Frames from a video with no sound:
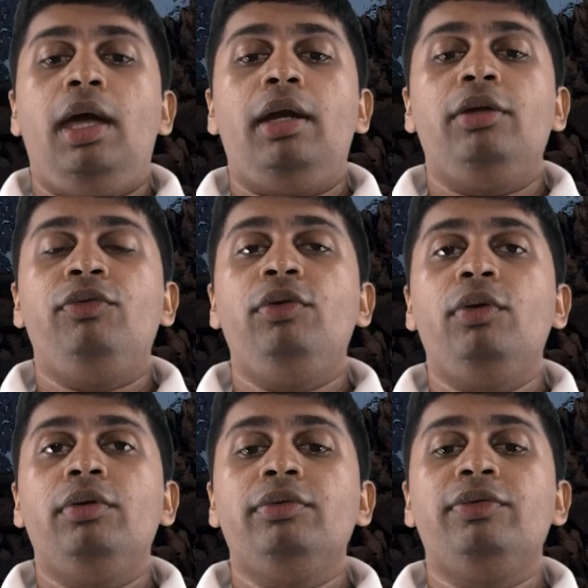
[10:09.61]
And if you
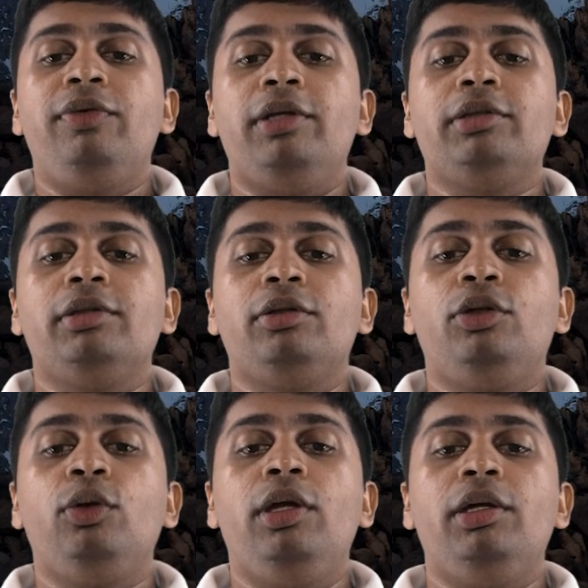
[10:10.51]
want to fetch
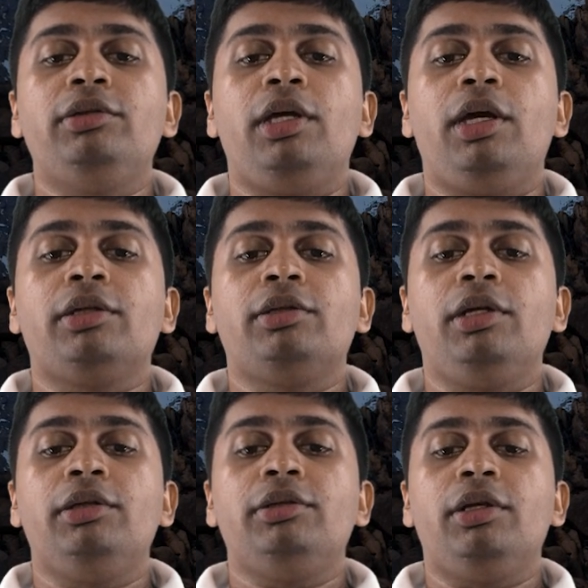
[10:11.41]
today's
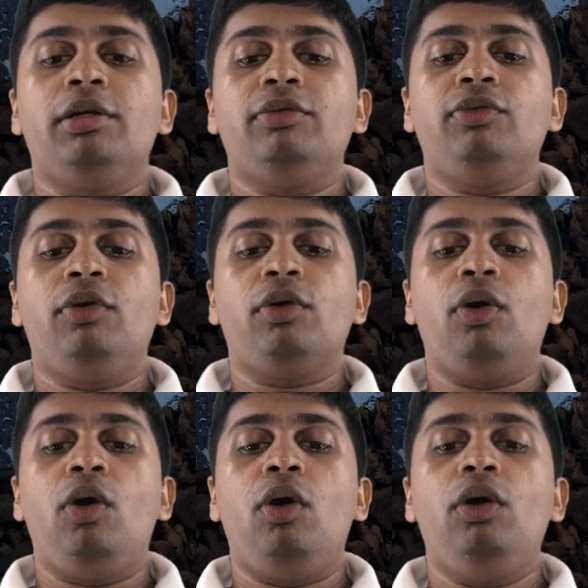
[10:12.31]
exchange rate for
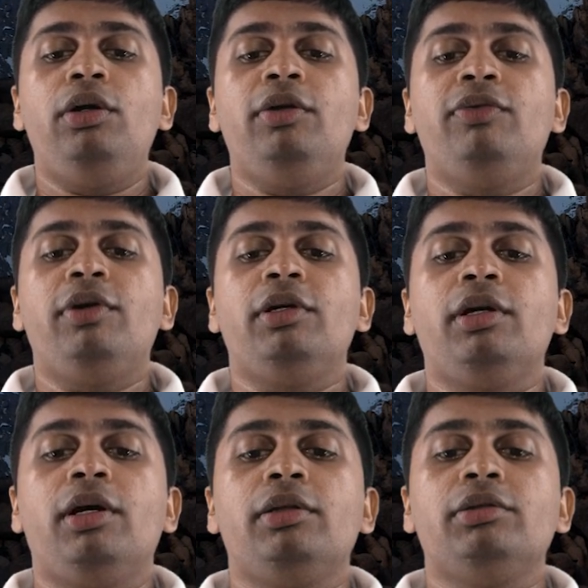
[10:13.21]
all
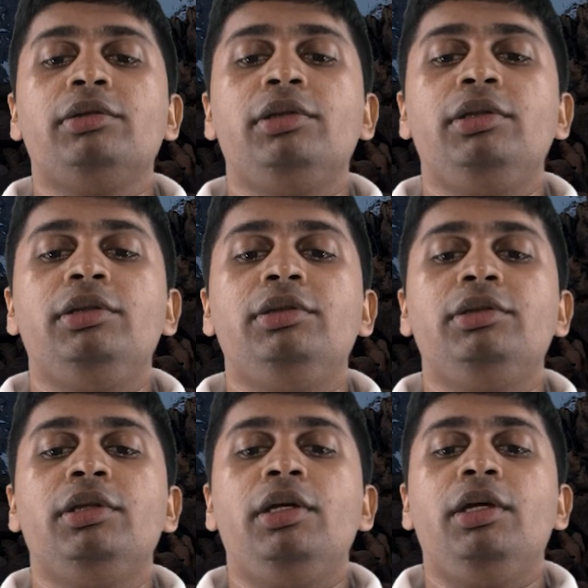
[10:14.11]
different
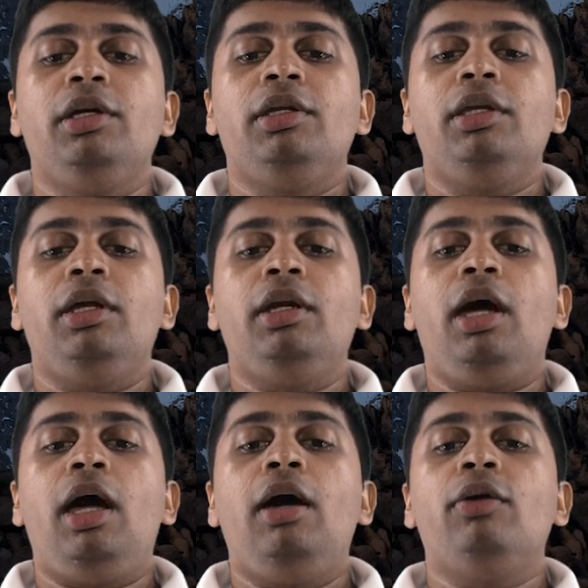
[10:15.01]
currencies, then
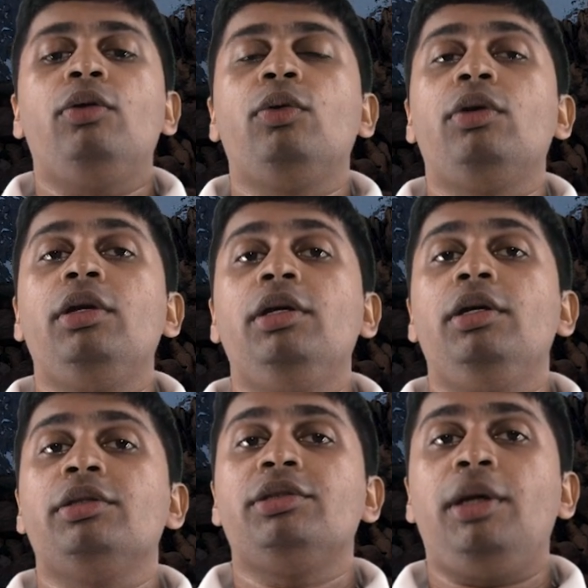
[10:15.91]
I have totally
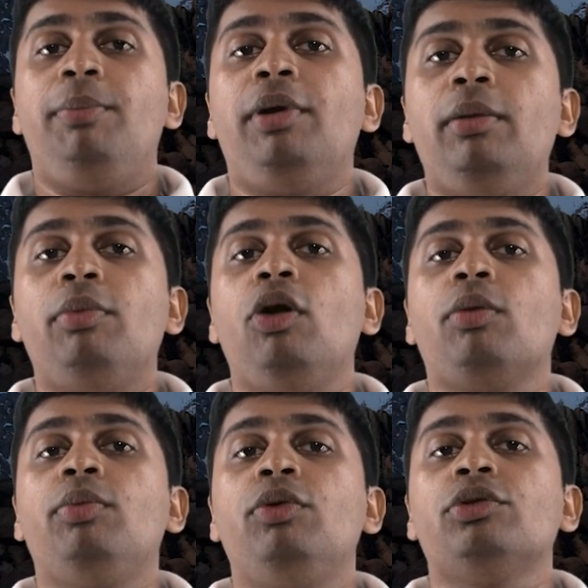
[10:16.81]
separate
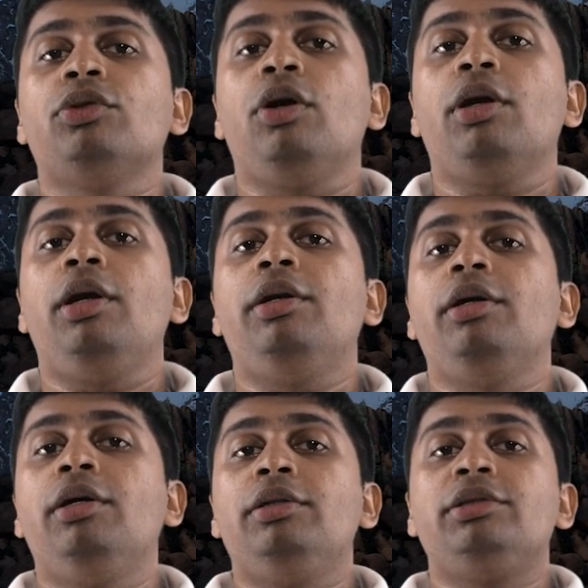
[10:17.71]
blog post on it.
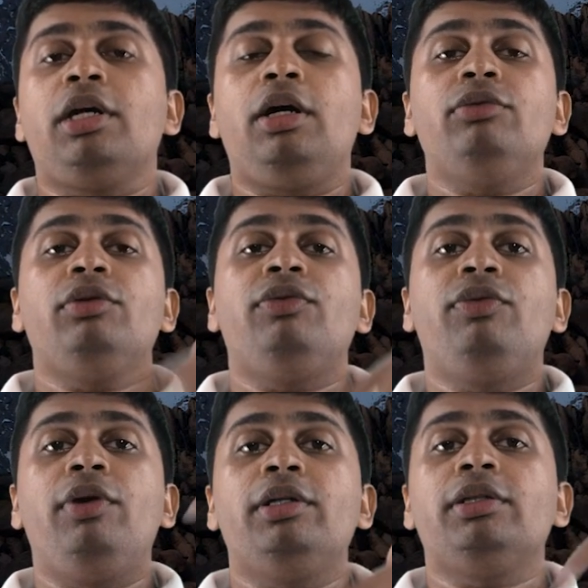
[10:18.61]
Check out the
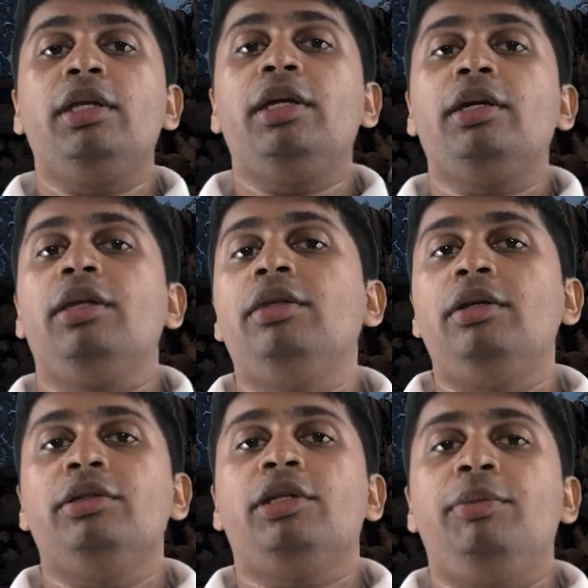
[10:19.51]
first link in the
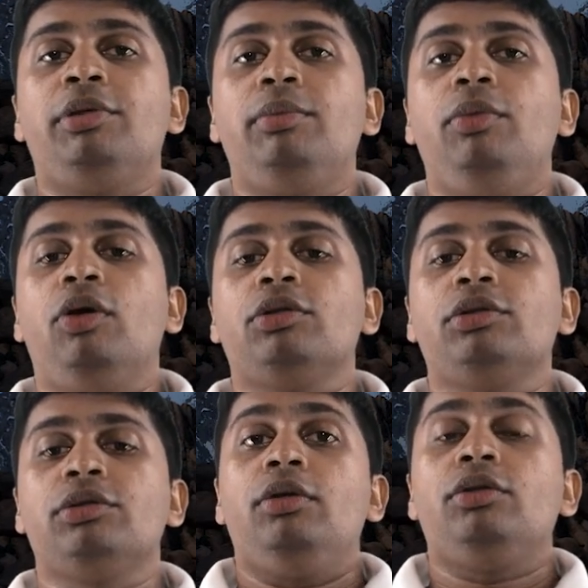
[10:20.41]
description
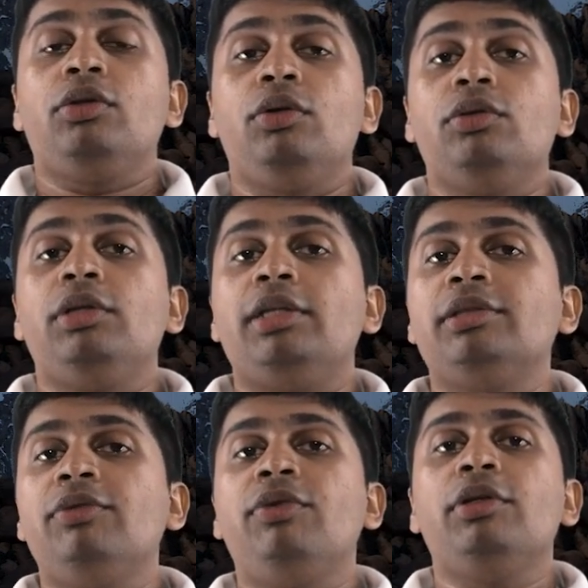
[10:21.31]
box. So that's
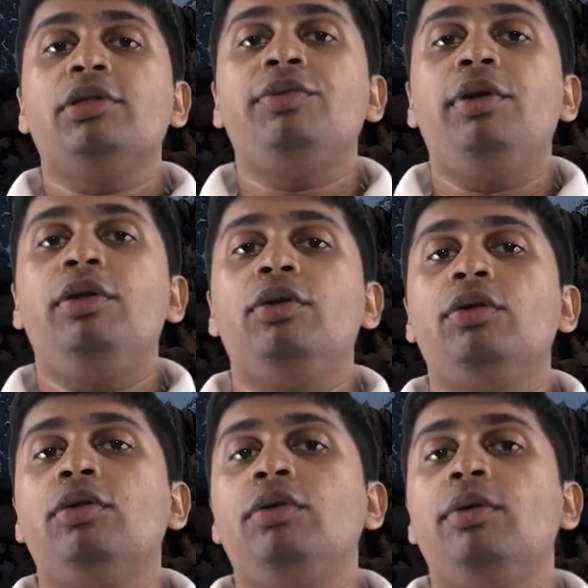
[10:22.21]
it for this
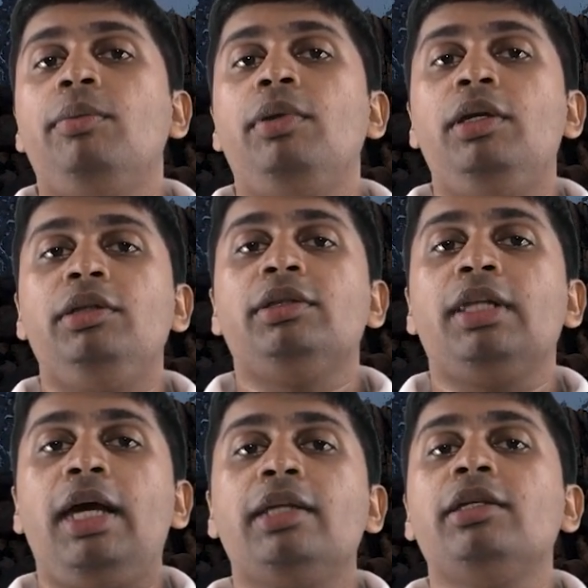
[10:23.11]
video. Please
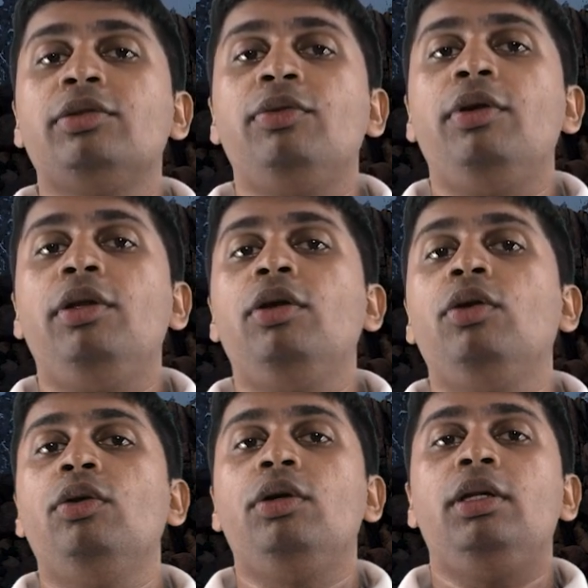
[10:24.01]
like this
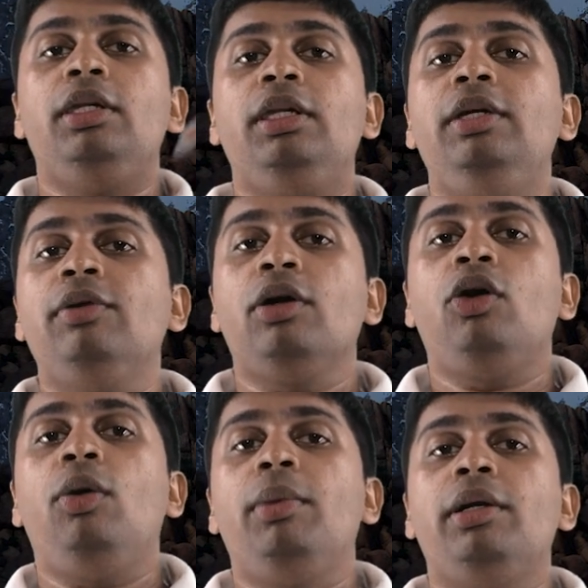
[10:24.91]
video, leave a
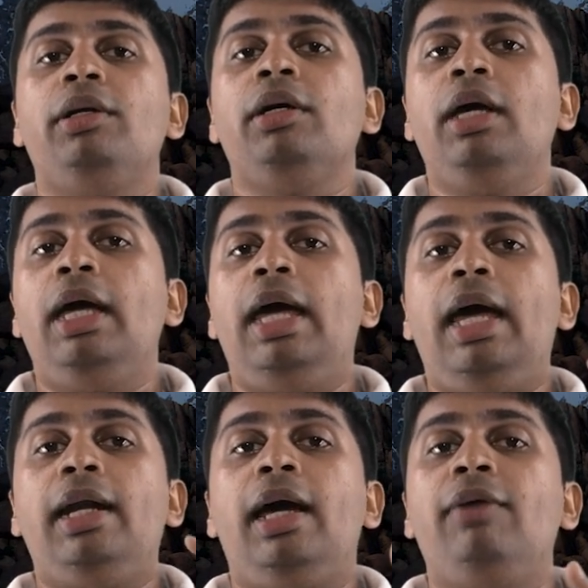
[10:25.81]
comment,
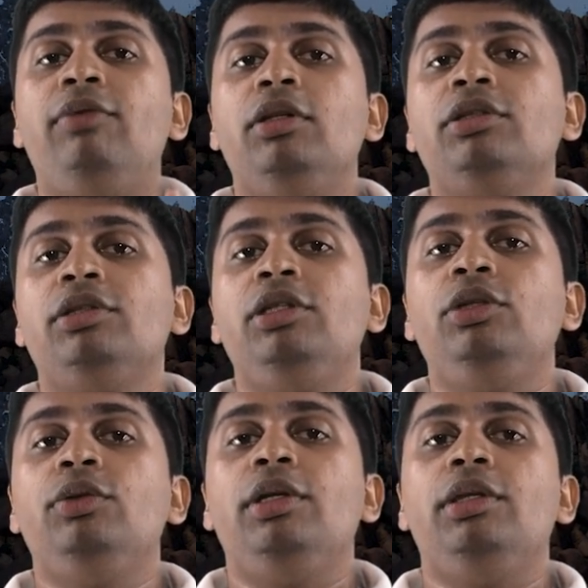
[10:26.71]
and I will see
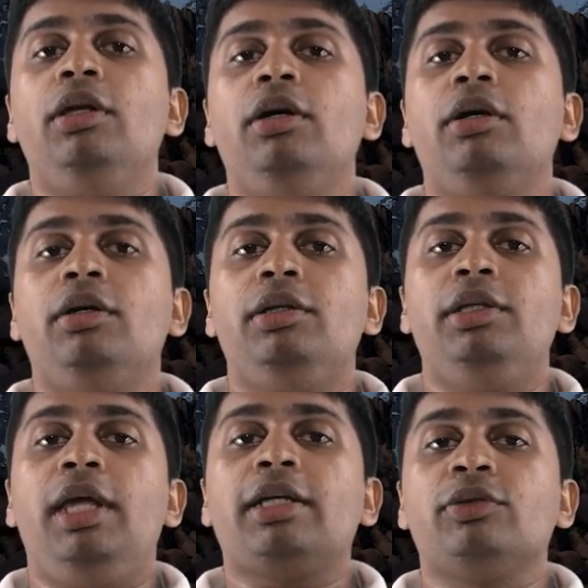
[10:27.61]
you in the
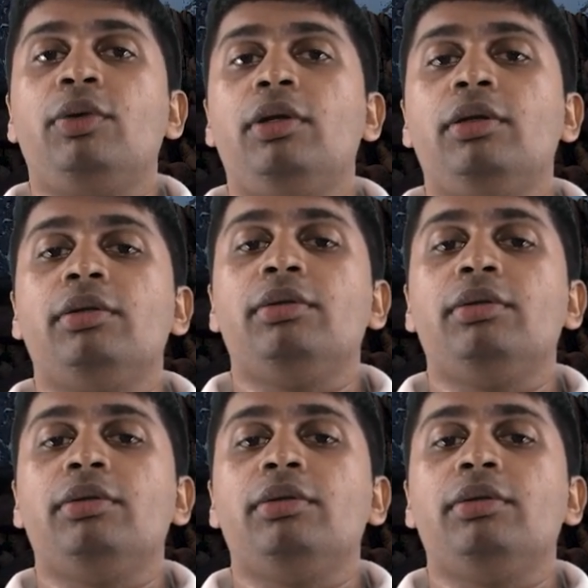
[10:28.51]
next one.